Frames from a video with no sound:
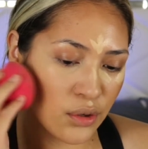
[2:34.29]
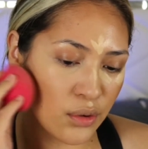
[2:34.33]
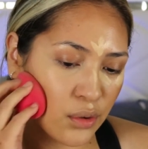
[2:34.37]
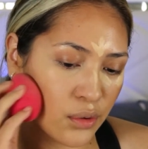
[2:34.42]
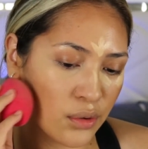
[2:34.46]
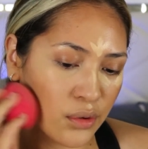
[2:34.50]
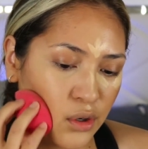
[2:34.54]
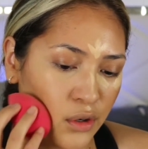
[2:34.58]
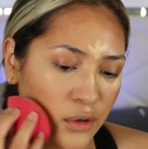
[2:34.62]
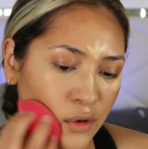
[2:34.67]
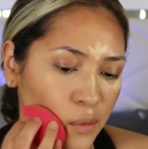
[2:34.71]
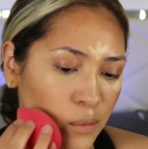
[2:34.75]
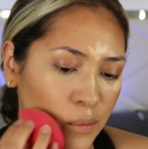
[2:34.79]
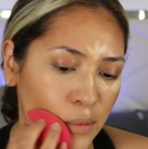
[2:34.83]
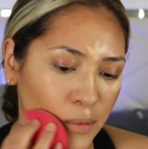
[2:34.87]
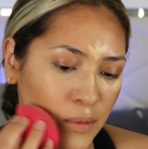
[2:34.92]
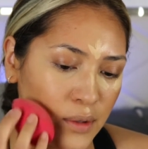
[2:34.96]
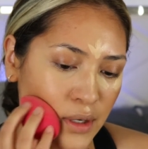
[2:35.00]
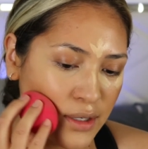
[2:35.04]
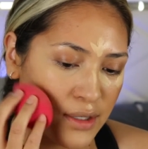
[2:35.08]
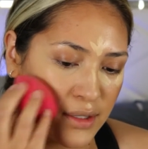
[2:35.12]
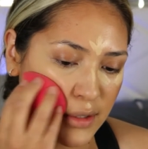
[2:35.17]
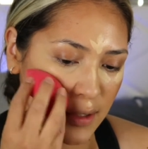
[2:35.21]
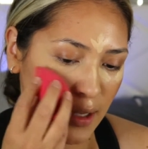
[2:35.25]
or
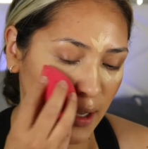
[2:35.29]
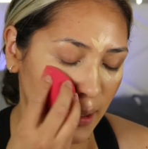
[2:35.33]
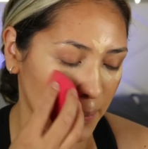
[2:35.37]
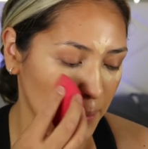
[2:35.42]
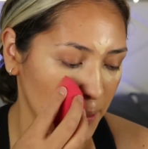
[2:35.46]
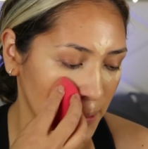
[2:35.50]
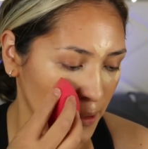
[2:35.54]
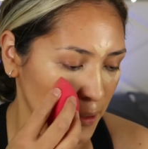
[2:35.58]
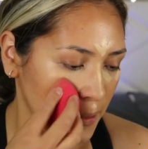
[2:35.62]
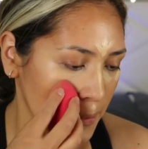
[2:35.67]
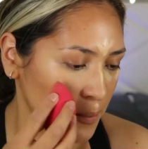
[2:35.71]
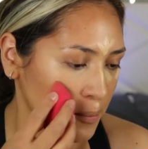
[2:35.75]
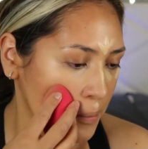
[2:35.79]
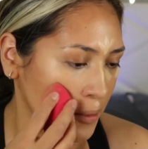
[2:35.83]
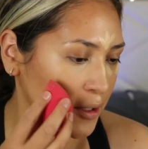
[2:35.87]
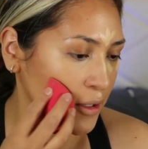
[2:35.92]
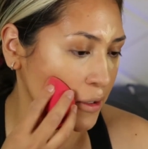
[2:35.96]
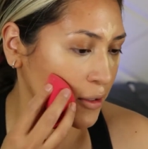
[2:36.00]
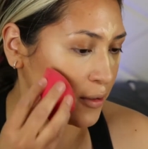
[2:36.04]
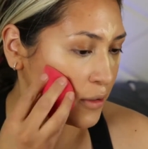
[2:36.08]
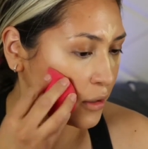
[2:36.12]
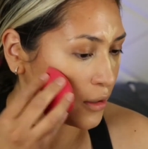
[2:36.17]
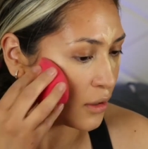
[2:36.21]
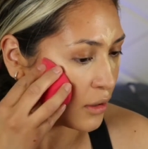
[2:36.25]
what is happening,
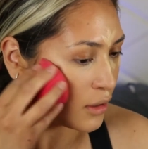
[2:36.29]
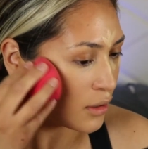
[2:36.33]
but